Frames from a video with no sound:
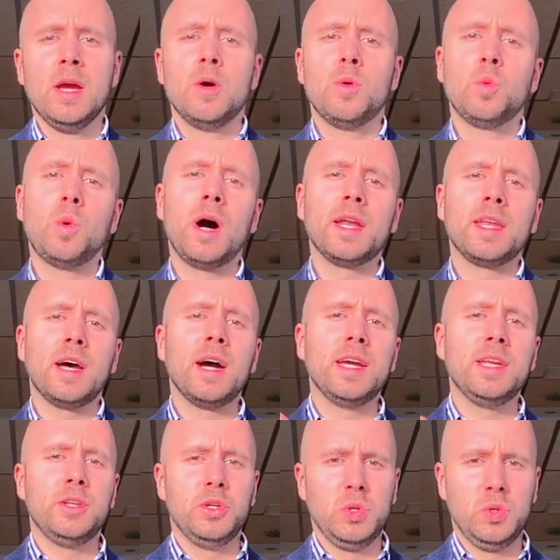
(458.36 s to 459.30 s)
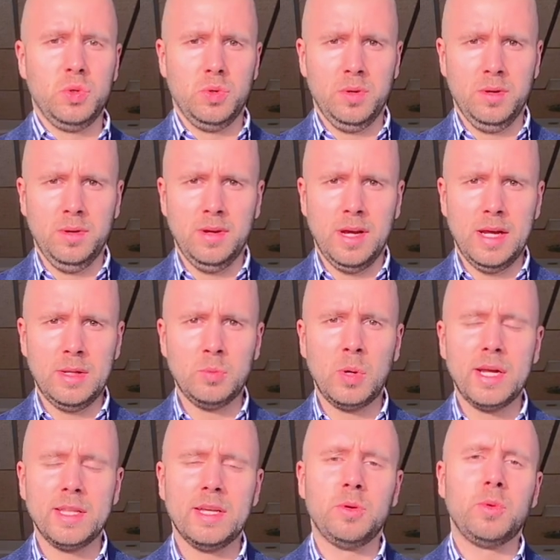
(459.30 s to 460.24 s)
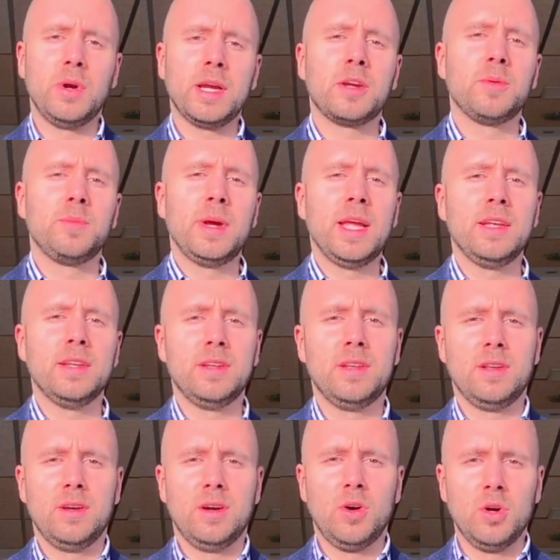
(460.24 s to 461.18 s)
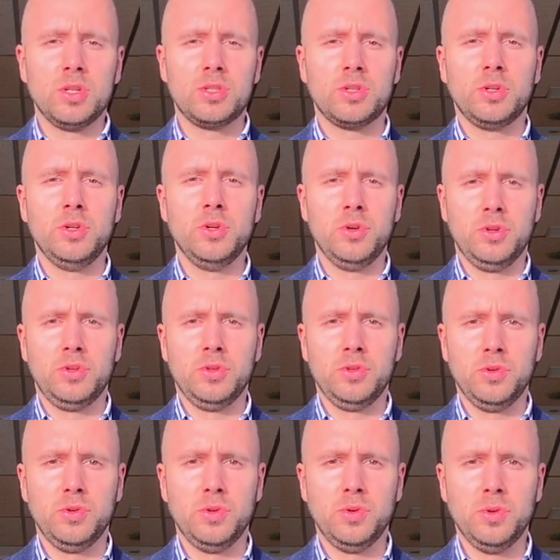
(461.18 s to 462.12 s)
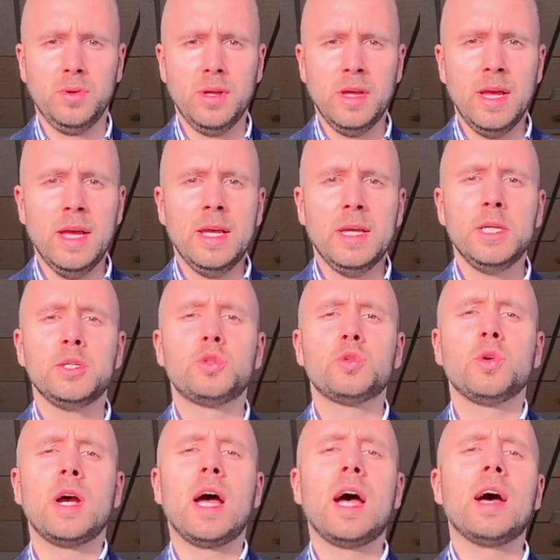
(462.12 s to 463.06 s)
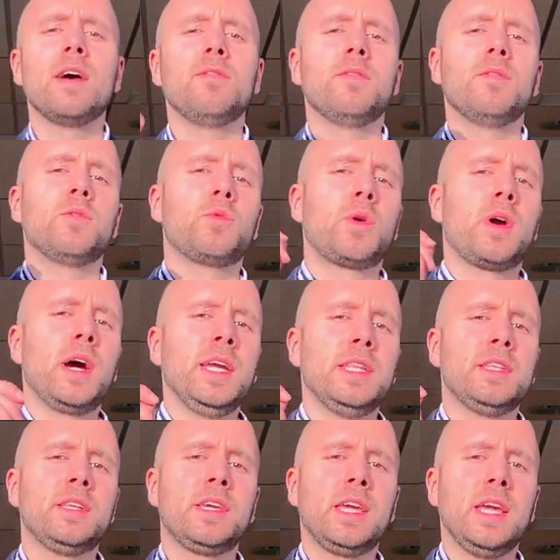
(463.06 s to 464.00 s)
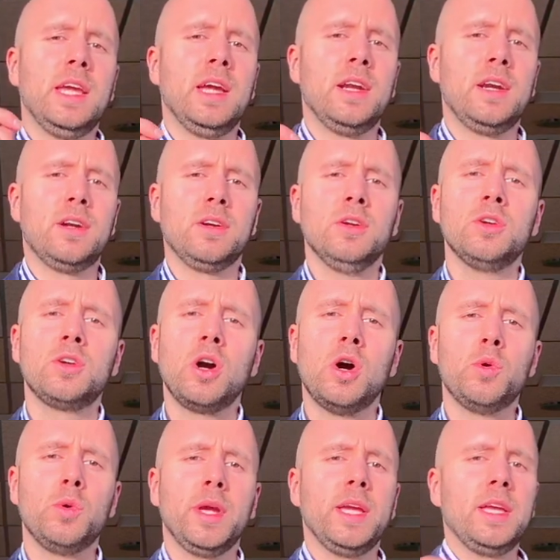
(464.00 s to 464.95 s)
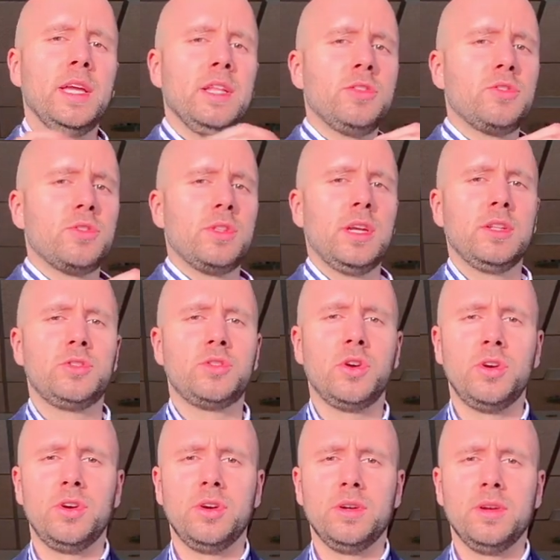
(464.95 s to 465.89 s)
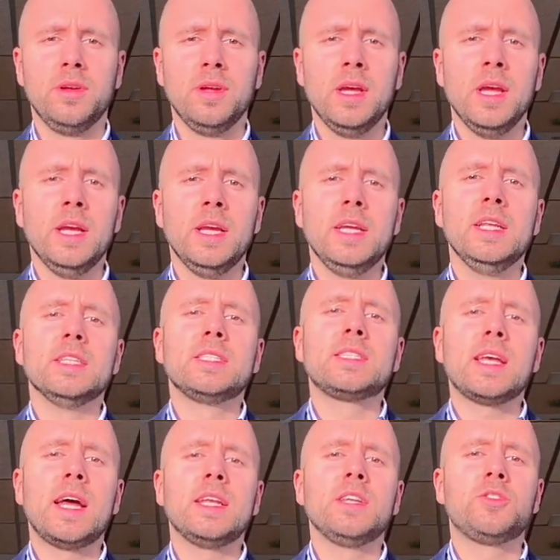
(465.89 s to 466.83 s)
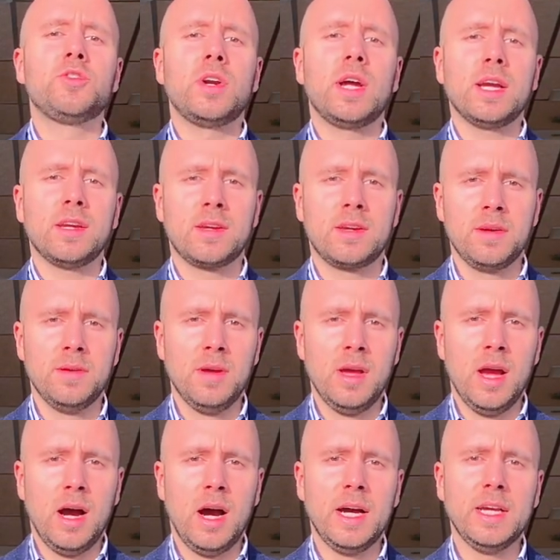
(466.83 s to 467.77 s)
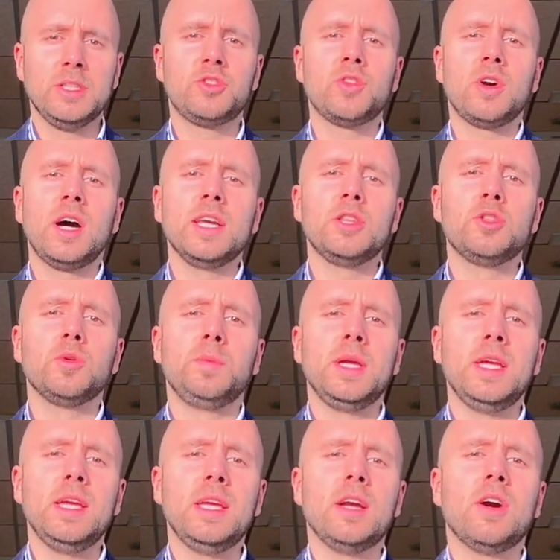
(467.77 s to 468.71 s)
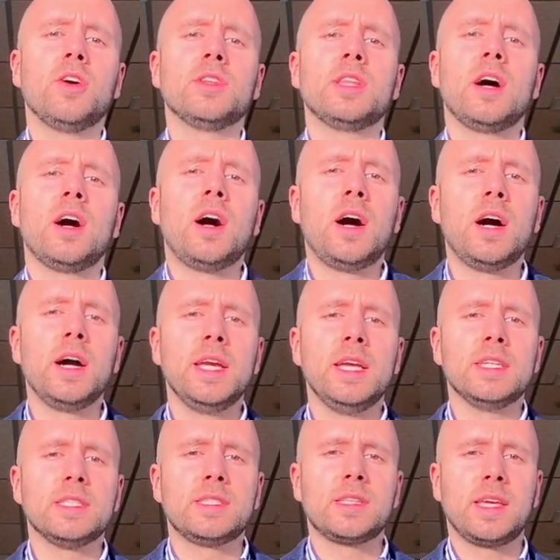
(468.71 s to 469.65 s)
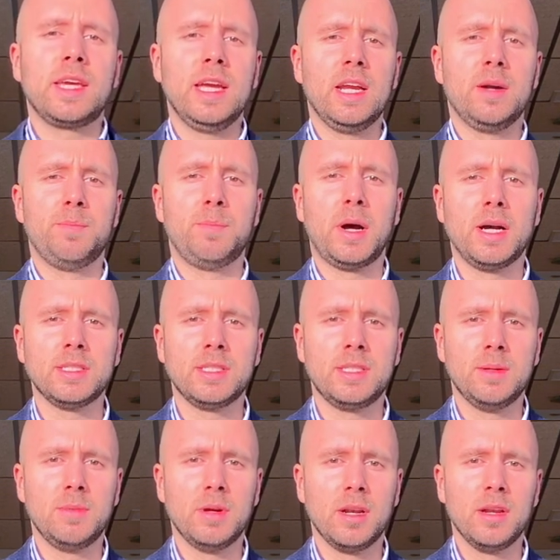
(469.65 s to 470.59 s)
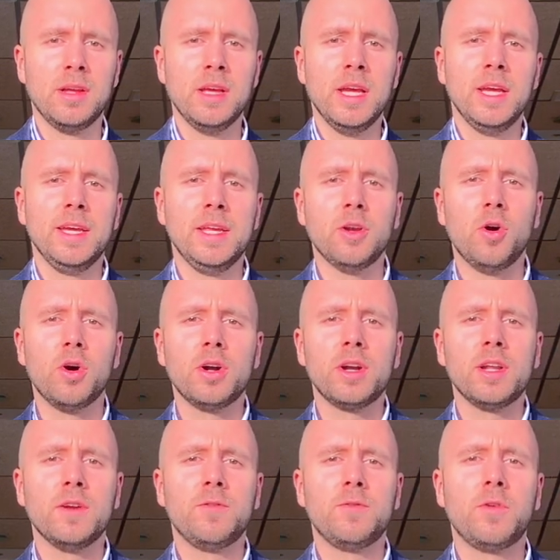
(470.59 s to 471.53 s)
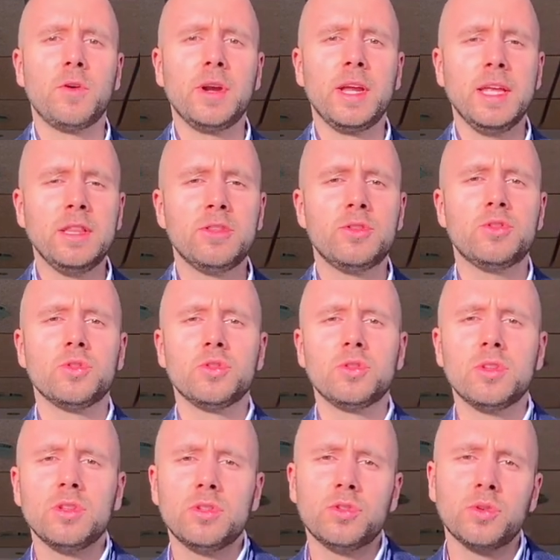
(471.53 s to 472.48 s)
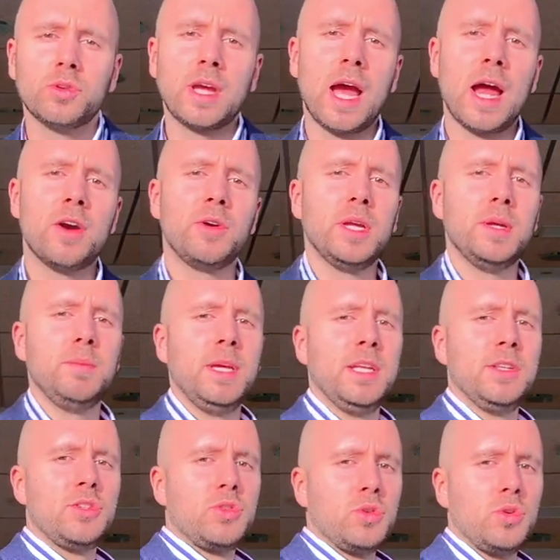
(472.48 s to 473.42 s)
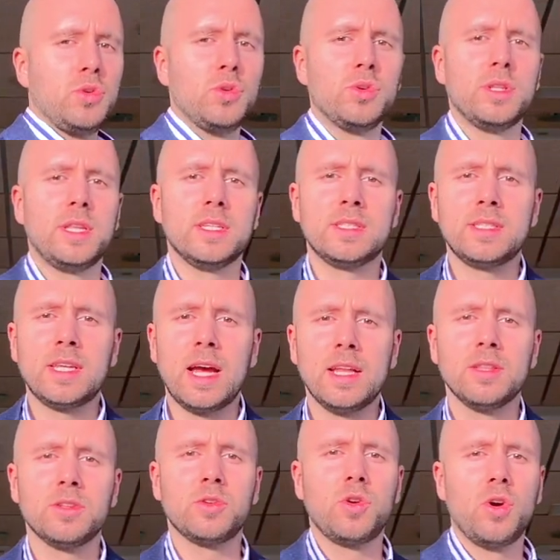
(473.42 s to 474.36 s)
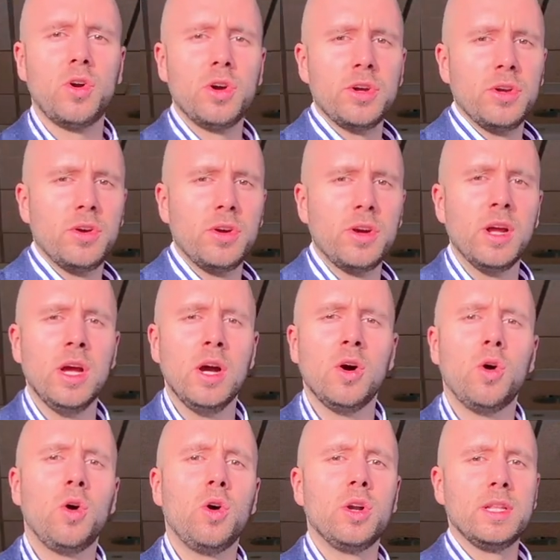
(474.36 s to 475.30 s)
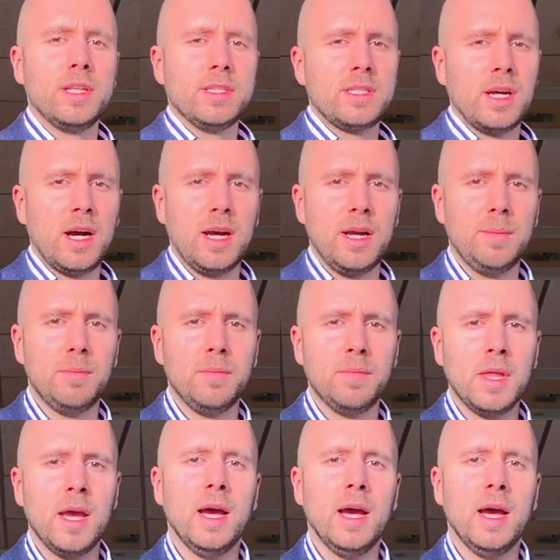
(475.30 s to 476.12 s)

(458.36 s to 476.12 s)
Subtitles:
What I do and what I recommend also you to do is to have right gear going into the turn. In sand track, I try to be on the highest gear possible in order for it to carry me through the sand corner all the time.